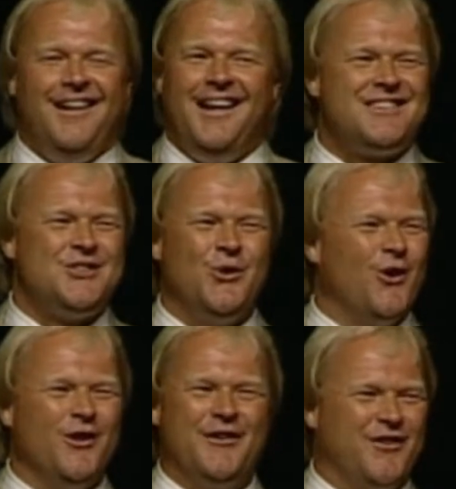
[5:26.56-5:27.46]
It's too
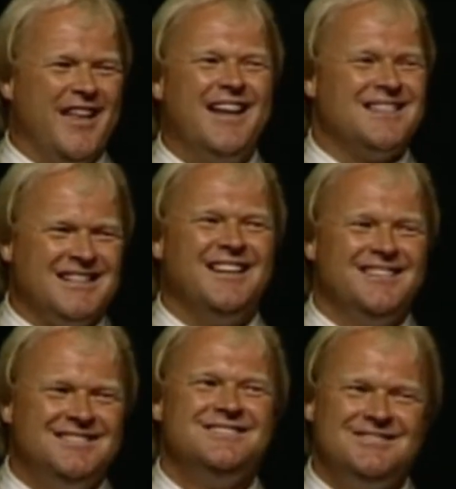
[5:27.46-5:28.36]
early for that, isn't it?
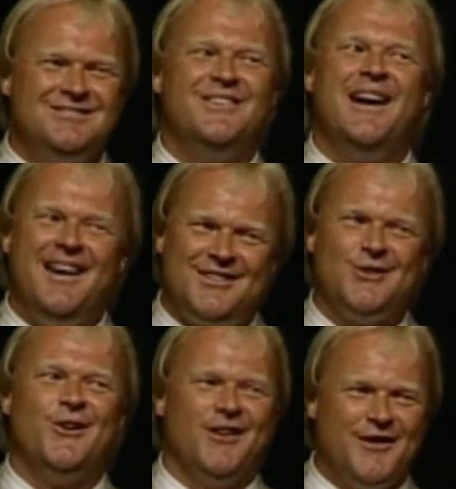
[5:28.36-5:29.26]
Way too
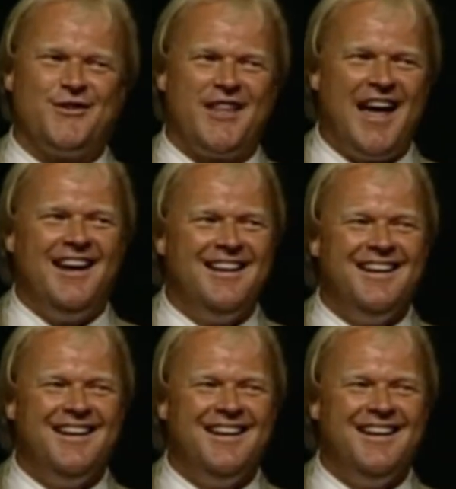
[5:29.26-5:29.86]
early for that.